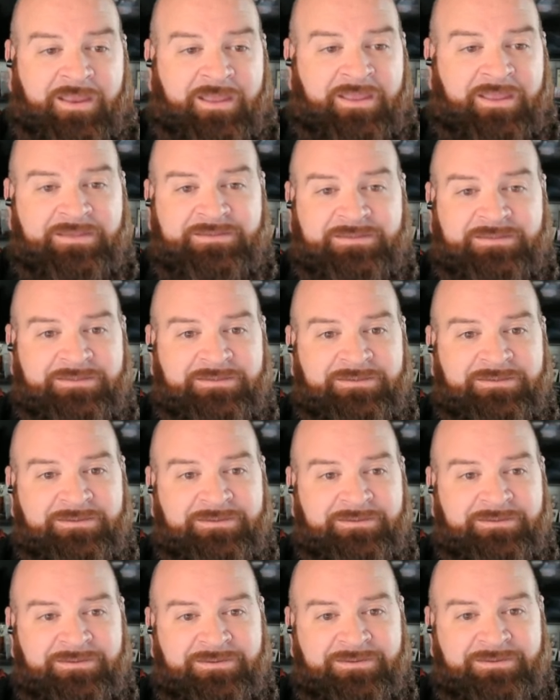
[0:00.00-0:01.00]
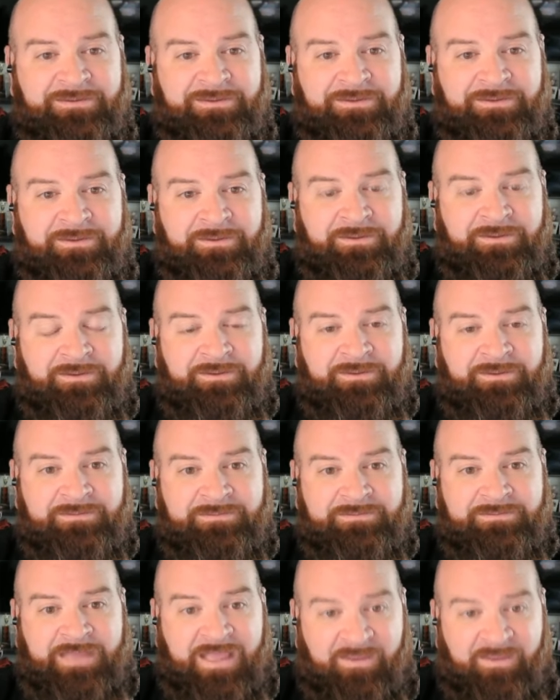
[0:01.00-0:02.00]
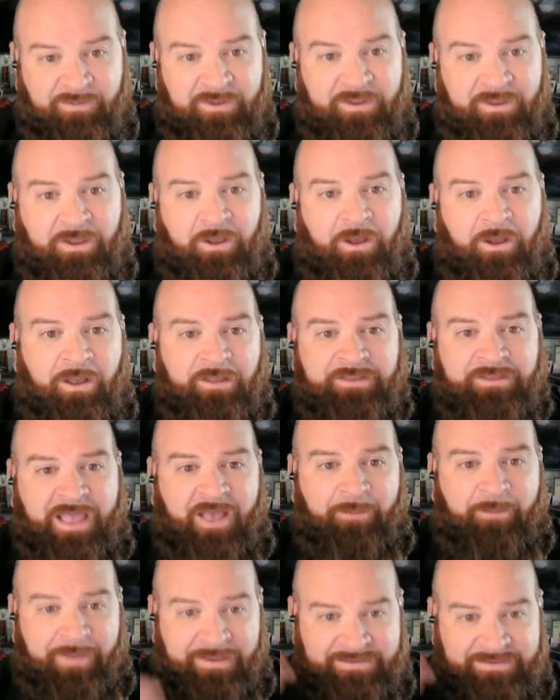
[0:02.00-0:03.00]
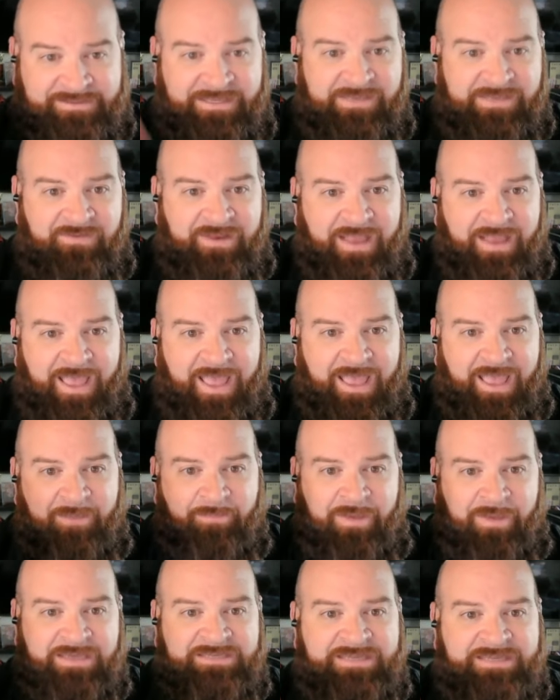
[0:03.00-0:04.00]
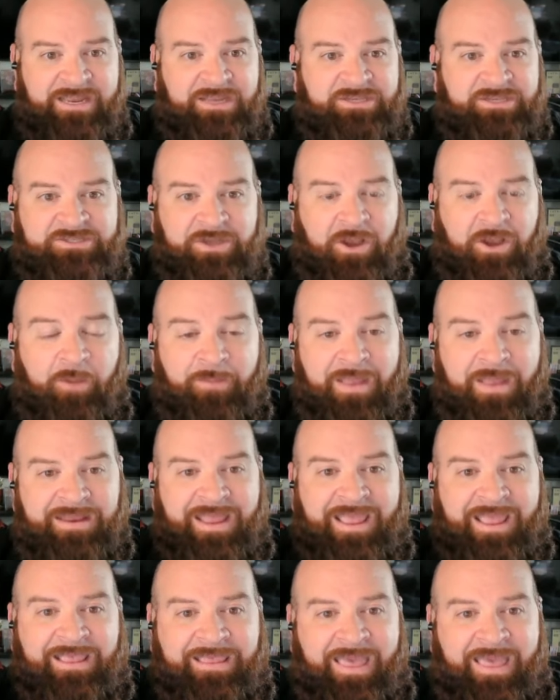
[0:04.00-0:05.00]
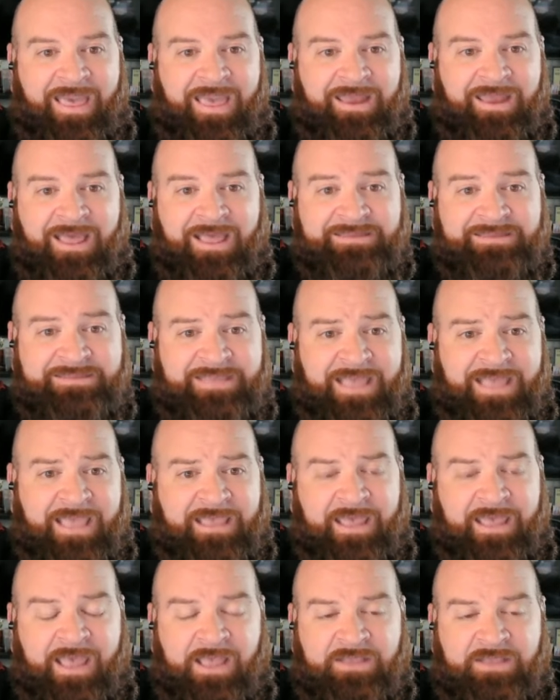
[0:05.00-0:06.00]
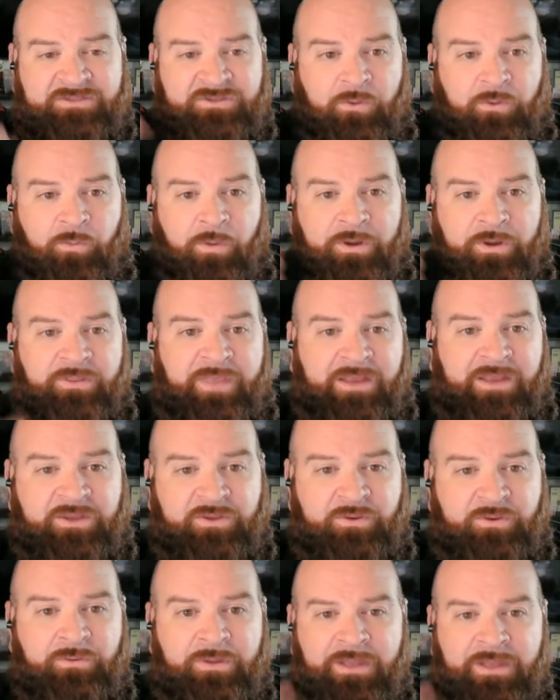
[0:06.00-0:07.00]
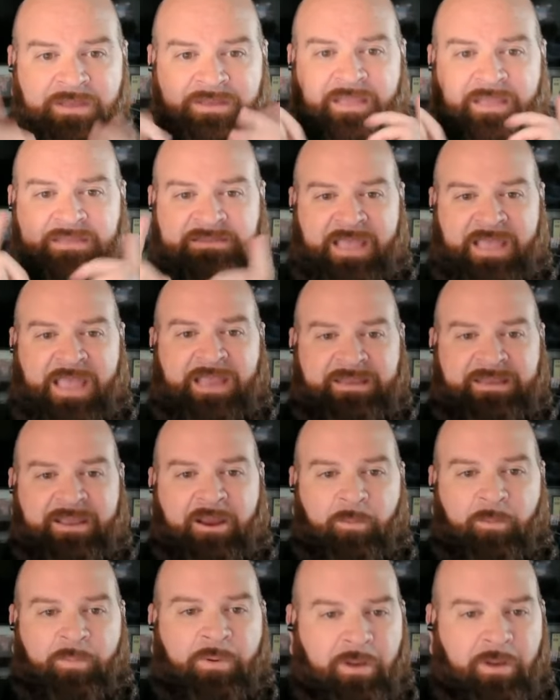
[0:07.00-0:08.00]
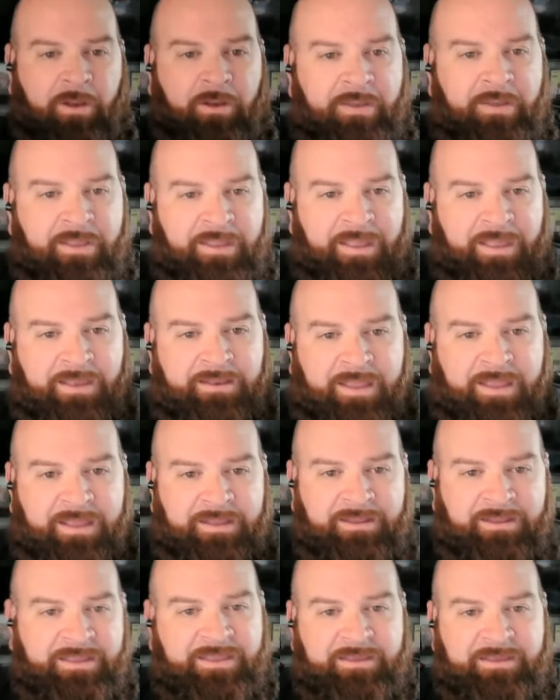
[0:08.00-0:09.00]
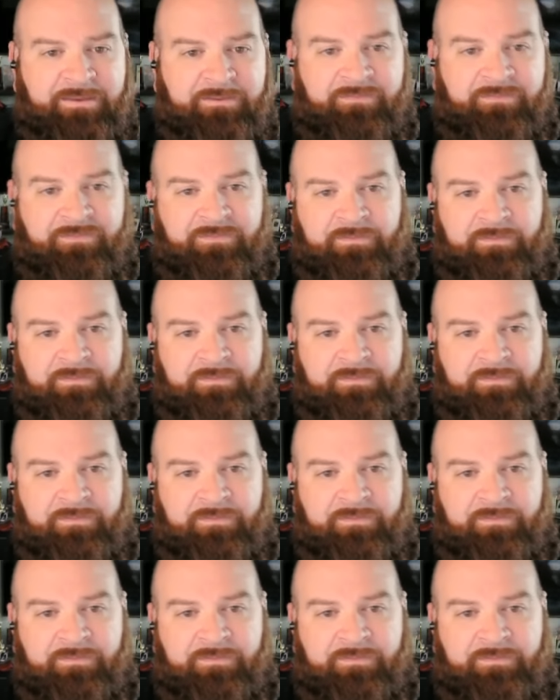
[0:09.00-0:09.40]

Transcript: it is. They've been called out by Stephen A, by Shannon Sharpe, and they cannot take it. And so what do they do? They take their ball and they leave.